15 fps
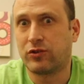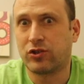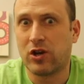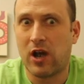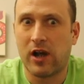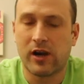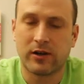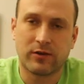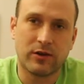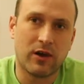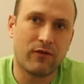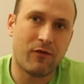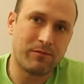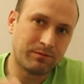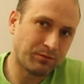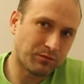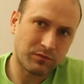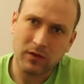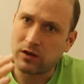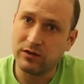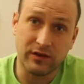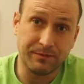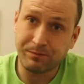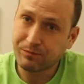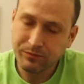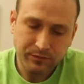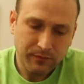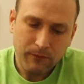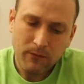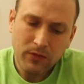child, you know,
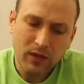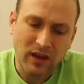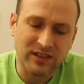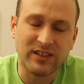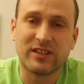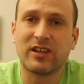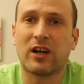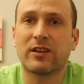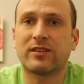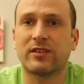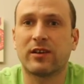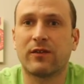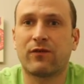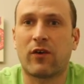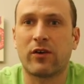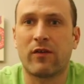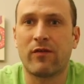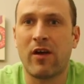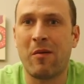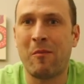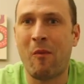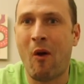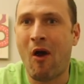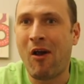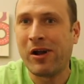an adult sitting in front of them,